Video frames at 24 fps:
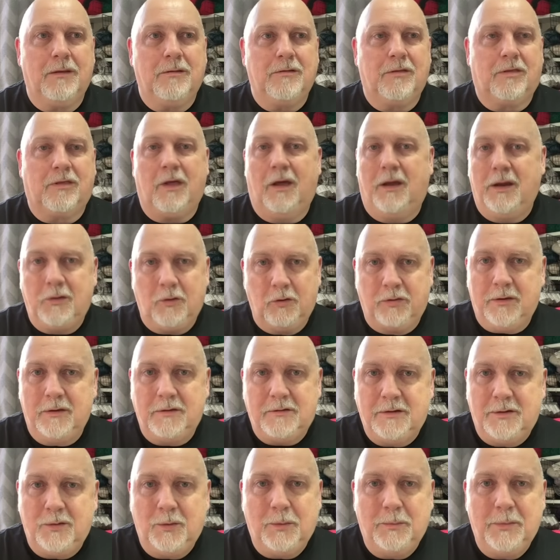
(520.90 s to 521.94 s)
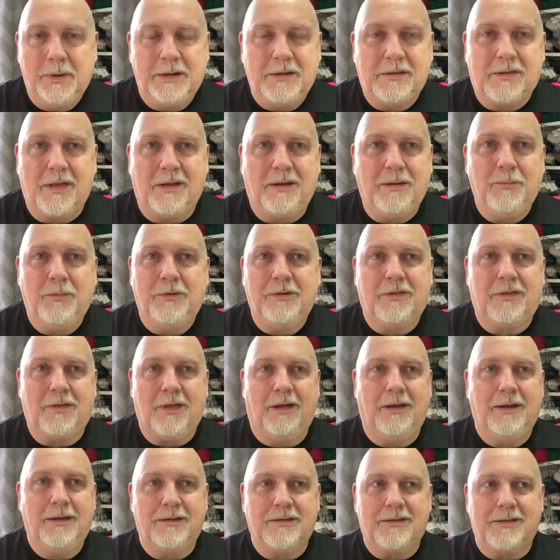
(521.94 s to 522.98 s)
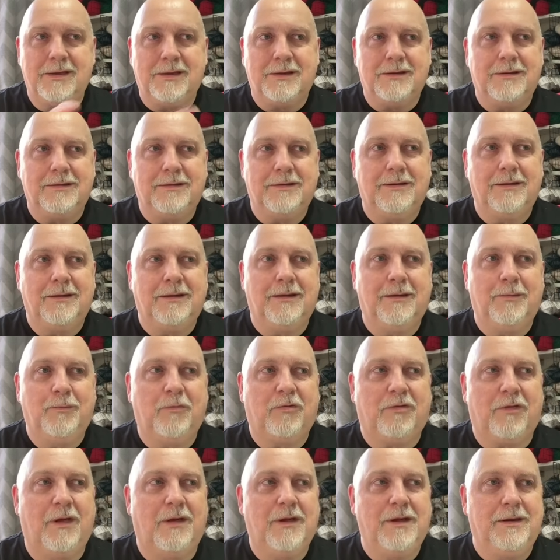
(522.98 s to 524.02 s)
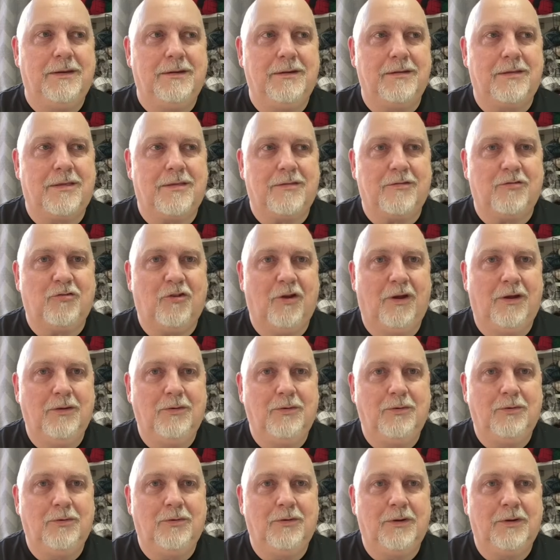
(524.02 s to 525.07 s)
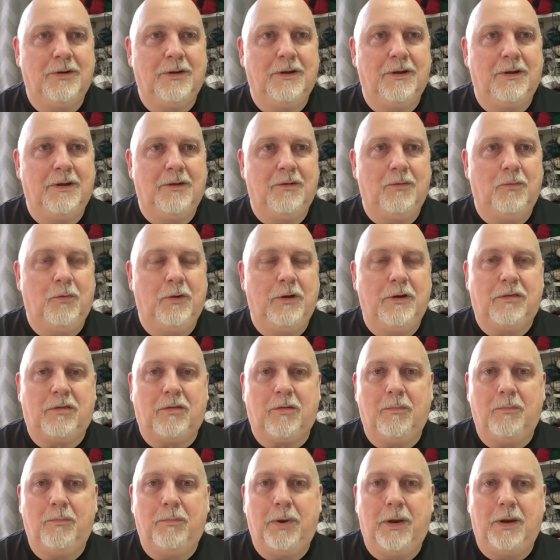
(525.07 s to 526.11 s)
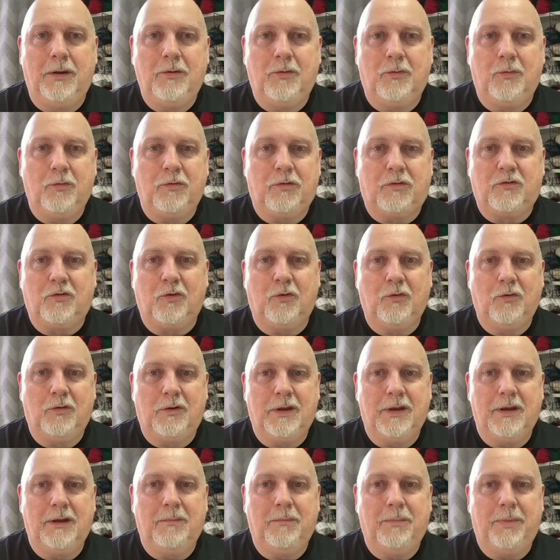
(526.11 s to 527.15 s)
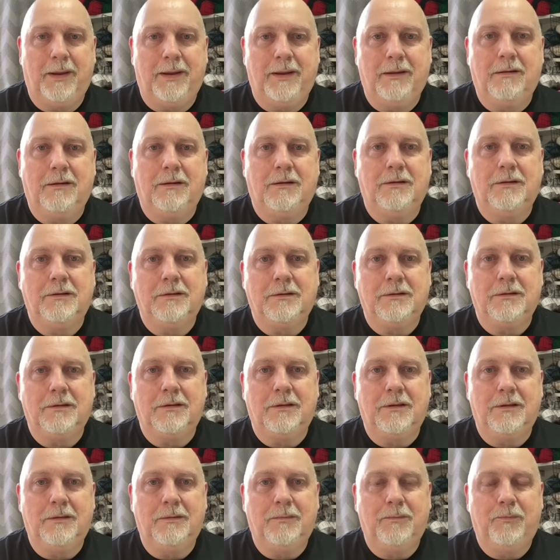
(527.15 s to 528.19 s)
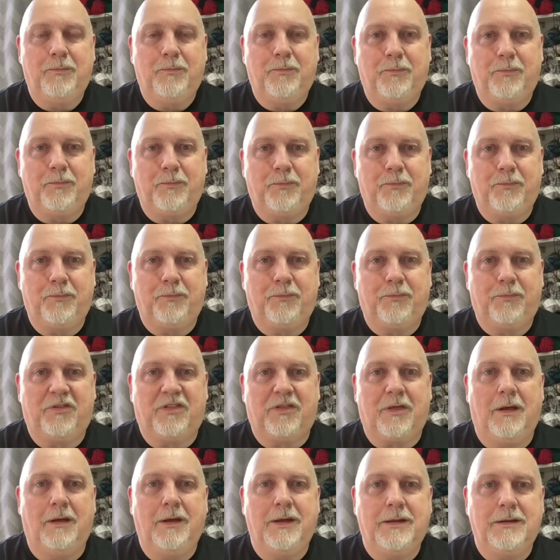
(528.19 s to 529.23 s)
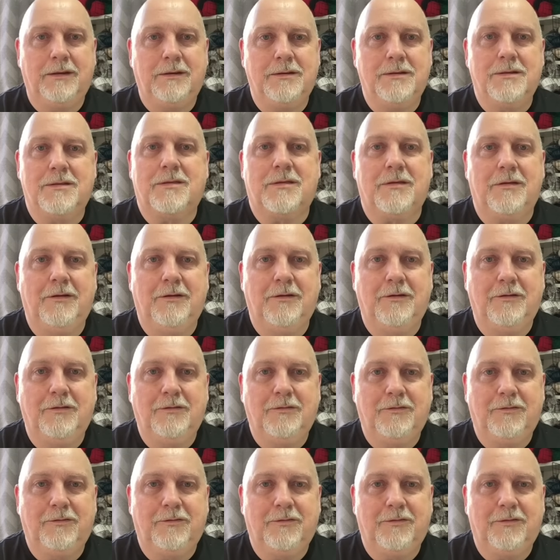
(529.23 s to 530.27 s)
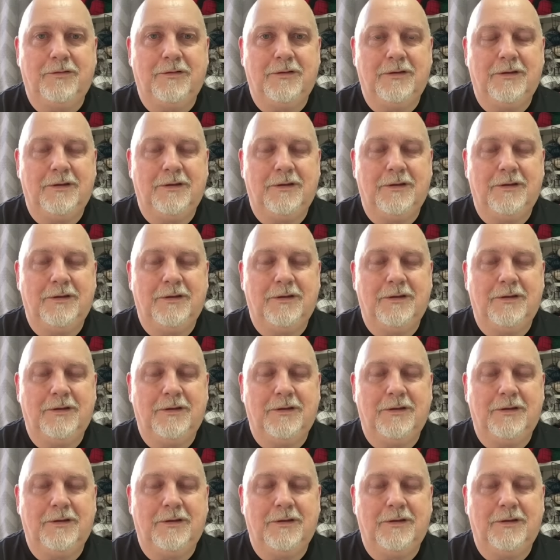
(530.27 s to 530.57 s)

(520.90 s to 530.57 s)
Sci, nothing to do with me, Simon. Sci as in science show, where some bloke was talking about the science of